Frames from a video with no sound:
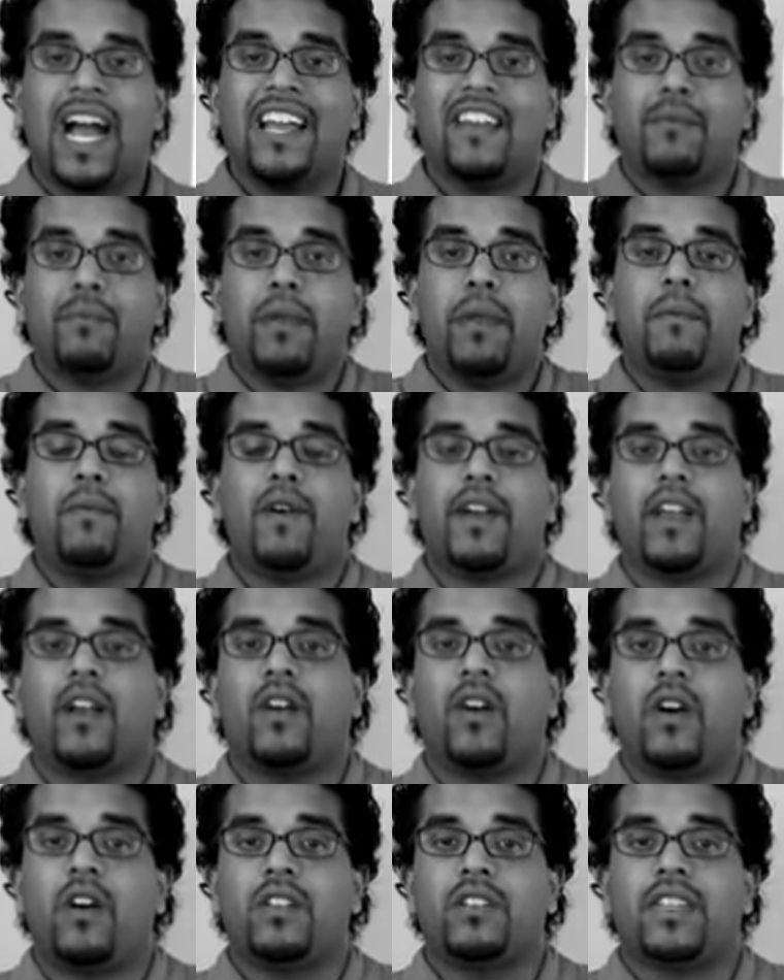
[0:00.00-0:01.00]
I have people I can
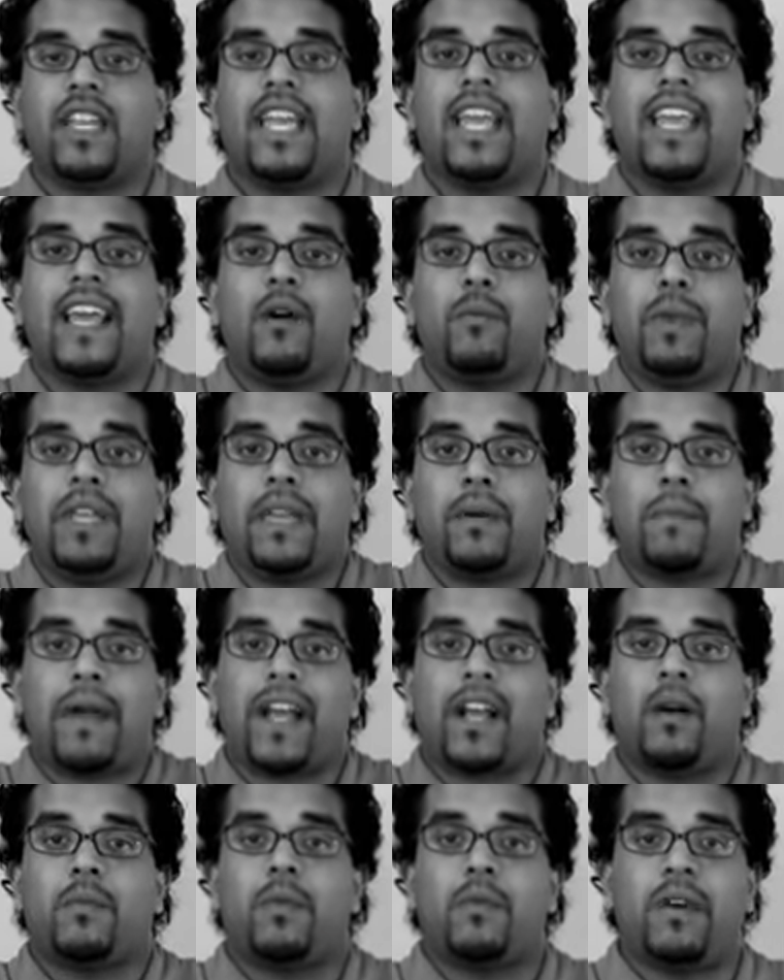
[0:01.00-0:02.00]
call and say, hey, help me get
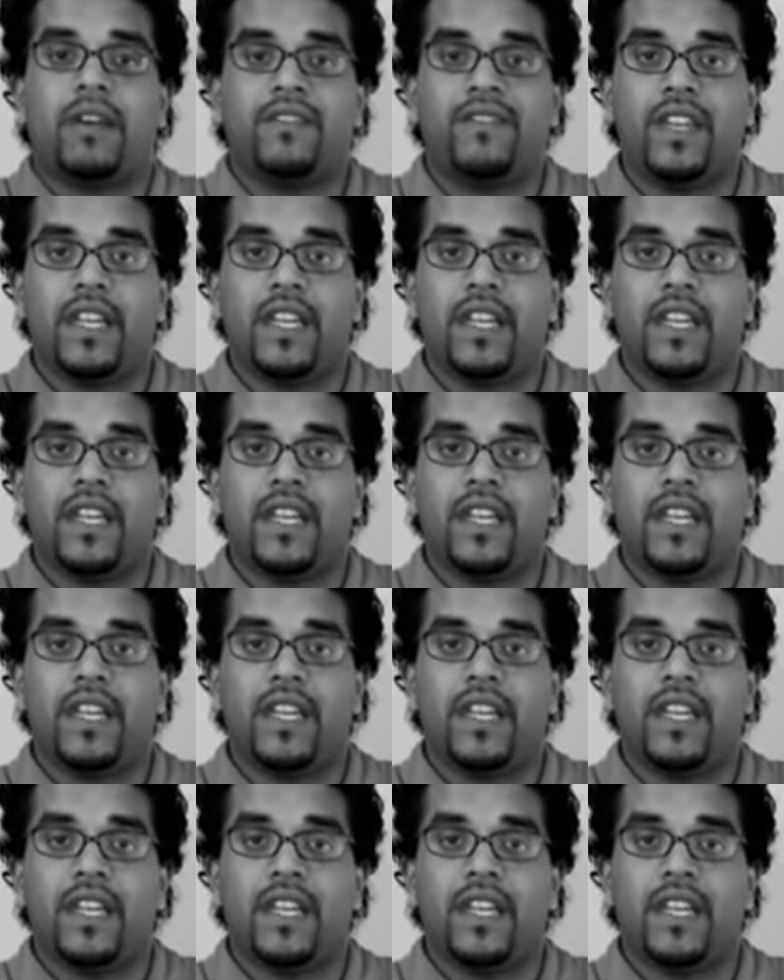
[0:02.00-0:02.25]
back up on my